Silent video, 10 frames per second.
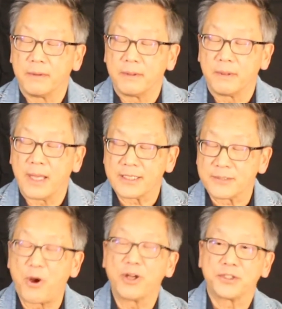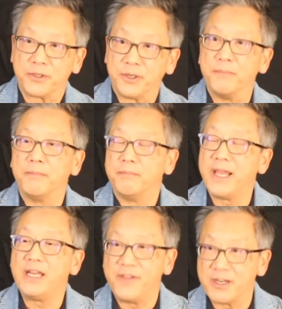that sponsored
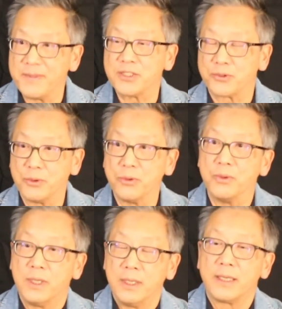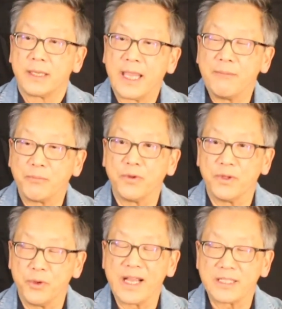mainly Vietnamese who came to the
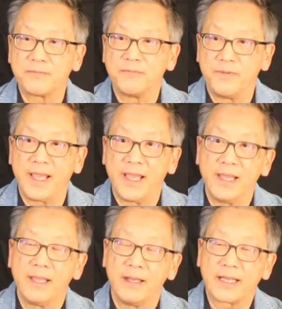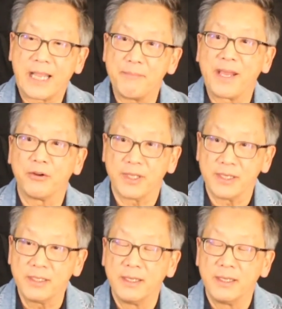US VA Camp Pendleton.